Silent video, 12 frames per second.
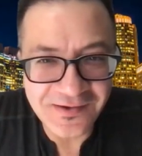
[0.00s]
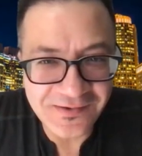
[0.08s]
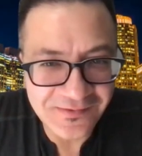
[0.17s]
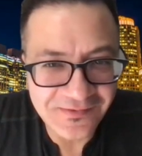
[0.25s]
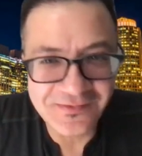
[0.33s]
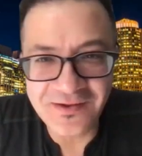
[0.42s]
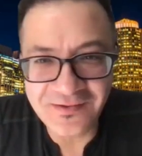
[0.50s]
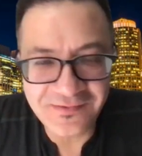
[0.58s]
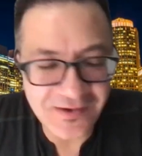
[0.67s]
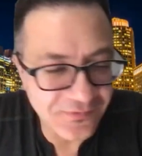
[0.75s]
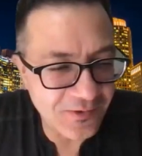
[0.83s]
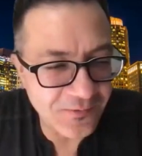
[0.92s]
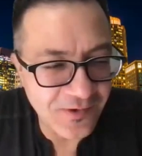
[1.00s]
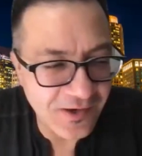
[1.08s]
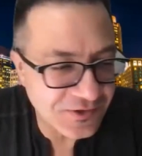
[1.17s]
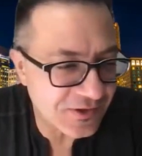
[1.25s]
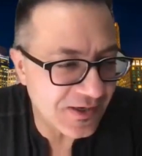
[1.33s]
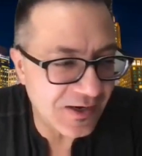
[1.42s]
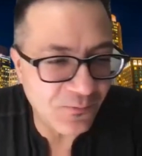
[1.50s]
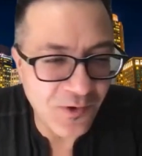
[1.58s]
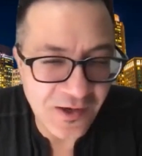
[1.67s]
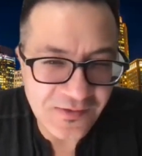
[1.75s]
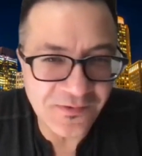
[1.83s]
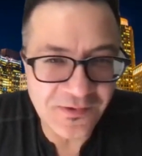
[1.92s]
and they're definitely gonna watch it. I
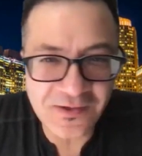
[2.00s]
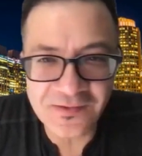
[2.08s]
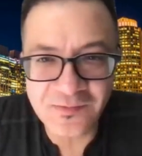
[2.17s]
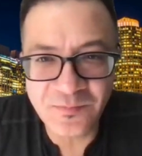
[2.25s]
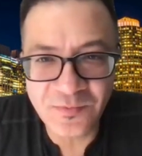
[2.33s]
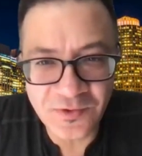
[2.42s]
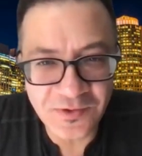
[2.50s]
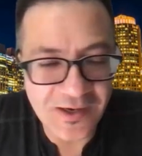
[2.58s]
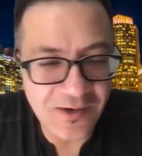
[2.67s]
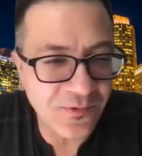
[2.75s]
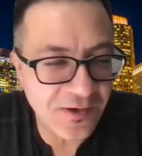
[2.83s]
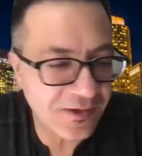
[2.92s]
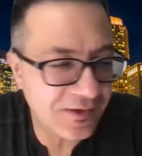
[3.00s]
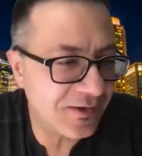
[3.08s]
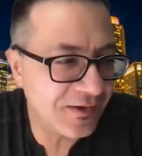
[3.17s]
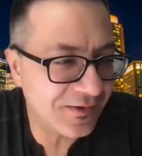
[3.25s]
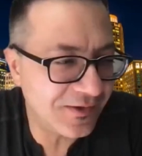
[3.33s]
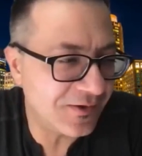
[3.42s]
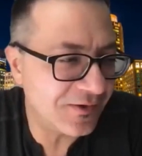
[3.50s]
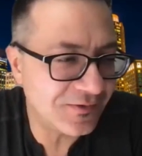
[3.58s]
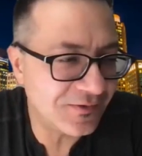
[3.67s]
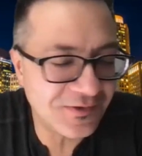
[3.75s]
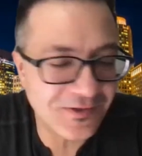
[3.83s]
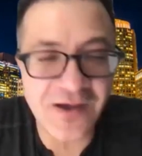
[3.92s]
want them to get the book. I want you to, you
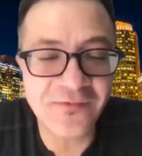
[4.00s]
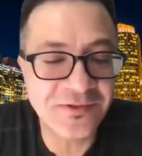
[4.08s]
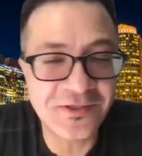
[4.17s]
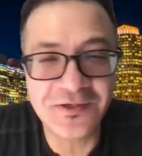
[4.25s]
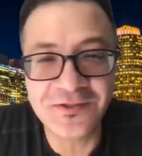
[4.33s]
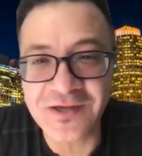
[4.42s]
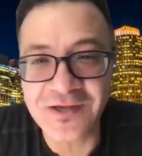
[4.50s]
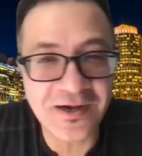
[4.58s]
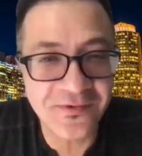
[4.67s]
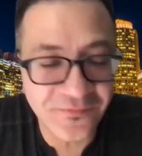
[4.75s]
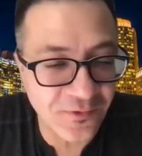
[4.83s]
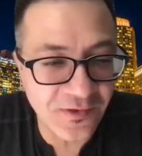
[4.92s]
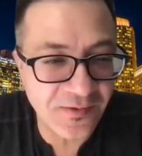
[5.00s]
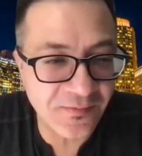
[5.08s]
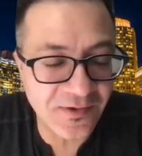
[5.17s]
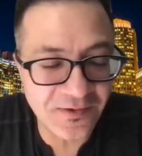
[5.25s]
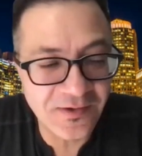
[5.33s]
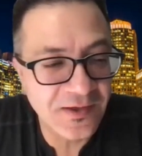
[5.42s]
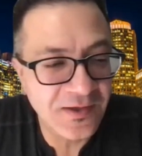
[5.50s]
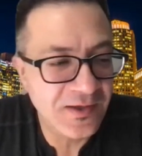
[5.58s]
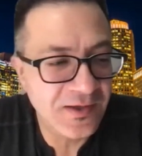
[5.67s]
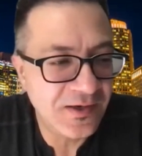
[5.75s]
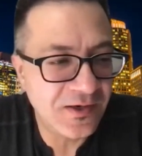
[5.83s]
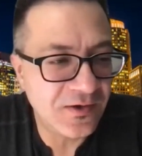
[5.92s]
know, obviously sign it for them. And
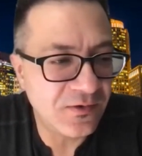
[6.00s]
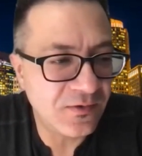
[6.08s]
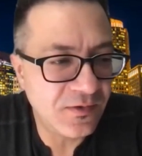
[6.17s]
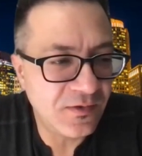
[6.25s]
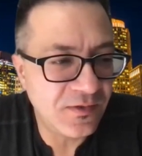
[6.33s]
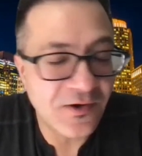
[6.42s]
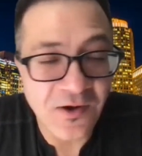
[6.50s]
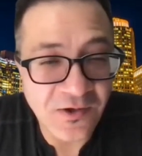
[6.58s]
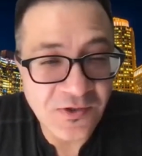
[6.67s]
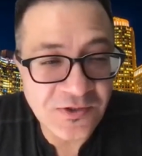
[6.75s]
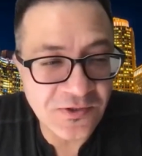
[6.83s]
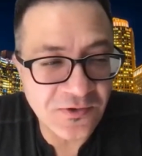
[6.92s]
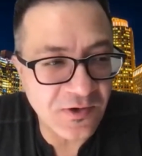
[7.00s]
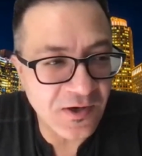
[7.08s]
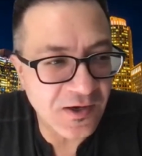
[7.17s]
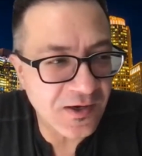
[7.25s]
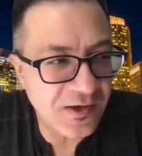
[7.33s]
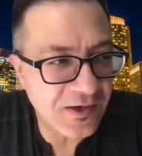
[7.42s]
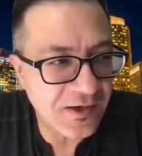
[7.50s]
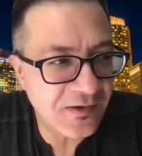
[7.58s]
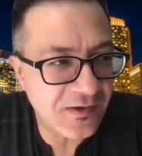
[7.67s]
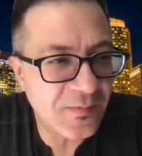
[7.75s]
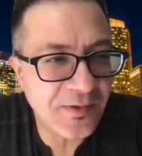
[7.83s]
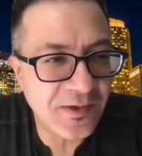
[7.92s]
you know, they're also
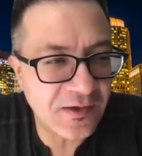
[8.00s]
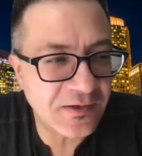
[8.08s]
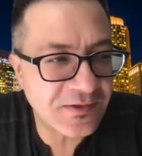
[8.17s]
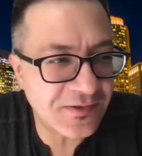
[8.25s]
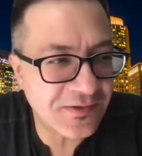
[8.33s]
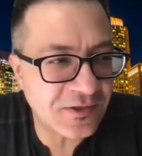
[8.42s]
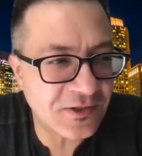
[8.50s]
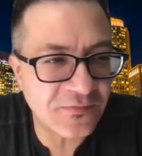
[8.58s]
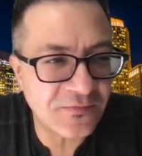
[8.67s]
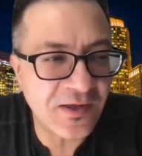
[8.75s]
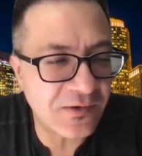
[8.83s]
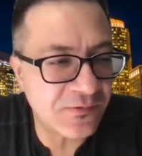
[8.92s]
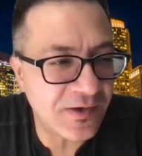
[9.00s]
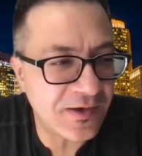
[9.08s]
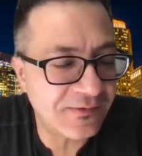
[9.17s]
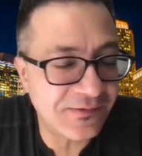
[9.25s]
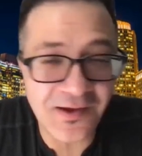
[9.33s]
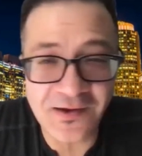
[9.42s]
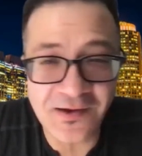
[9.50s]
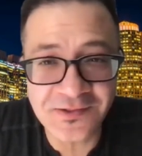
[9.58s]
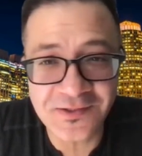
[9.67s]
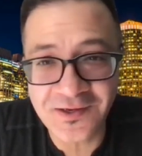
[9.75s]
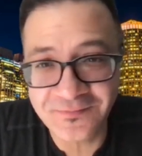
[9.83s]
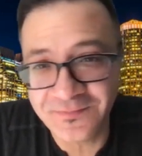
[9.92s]
in the beginning stages of getting ready to ice
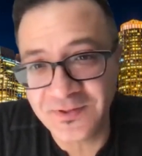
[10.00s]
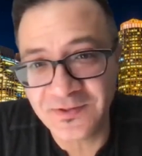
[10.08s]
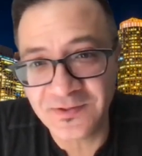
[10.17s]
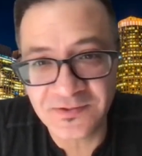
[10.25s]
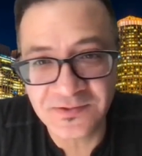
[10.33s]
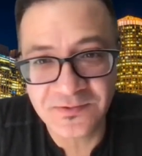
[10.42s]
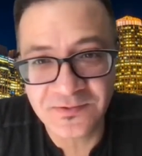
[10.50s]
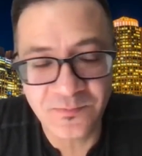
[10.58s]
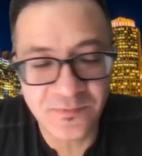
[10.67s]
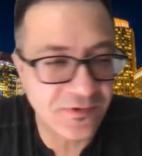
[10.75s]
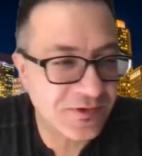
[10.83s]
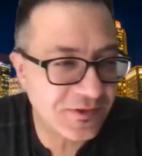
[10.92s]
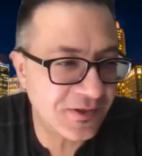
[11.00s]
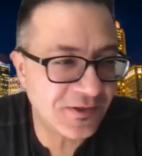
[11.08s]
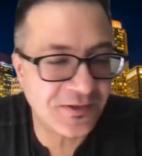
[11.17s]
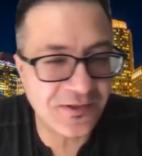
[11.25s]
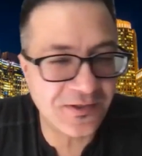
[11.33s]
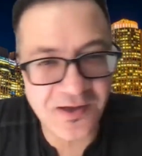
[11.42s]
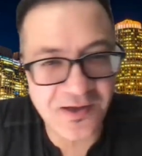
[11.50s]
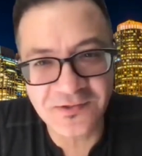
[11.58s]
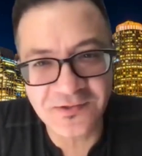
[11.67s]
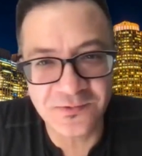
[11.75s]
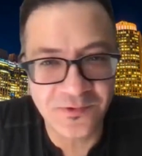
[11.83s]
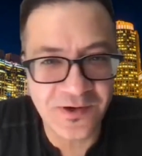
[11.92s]
skate because they're 6 and 9.
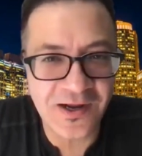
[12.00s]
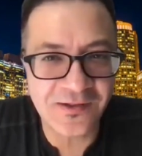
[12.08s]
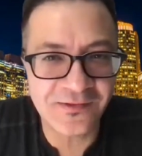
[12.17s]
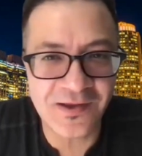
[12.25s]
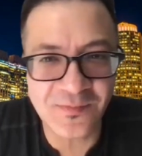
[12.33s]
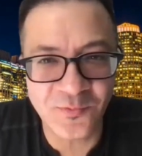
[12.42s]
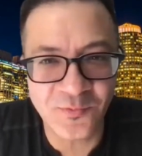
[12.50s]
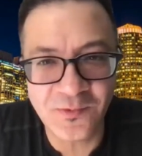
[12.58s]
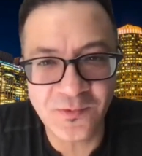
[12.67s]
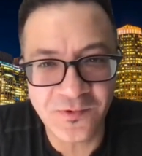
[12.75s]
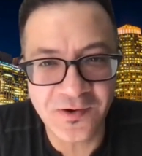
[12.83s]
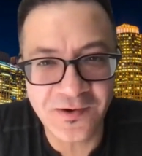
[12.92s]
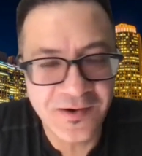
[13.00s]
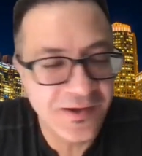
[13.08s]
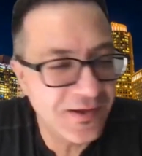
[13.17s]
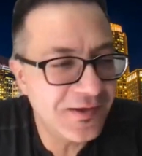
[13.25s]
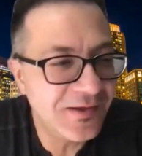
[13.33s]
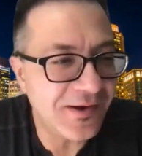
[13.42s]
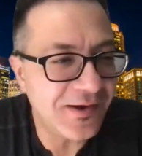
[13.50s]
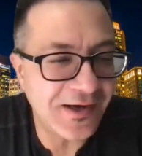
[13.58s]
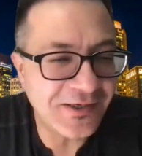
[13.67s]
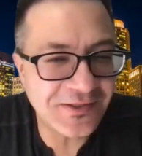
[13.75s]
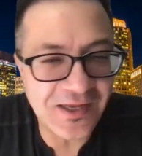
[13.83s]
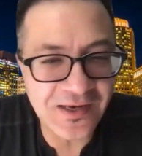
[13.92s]
So we're at that point where
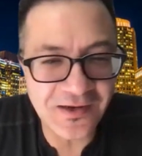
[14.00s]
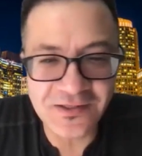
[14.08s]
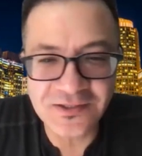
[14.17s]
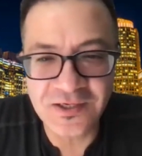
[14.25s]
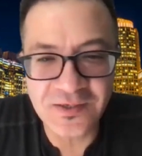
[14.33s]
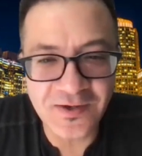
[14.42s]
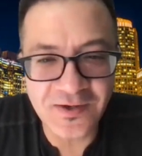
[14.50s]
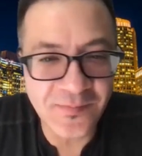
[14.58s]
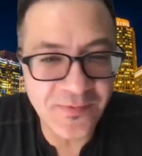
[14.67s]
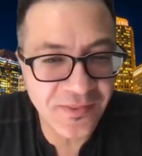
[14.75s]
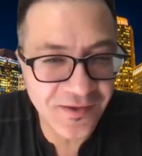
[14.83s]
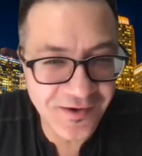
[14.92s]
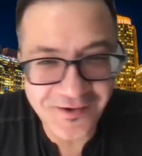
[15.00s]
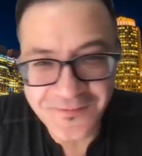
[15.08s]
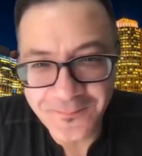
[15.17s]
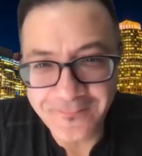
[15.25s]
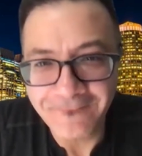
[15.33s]
ice skating is going to become a thing.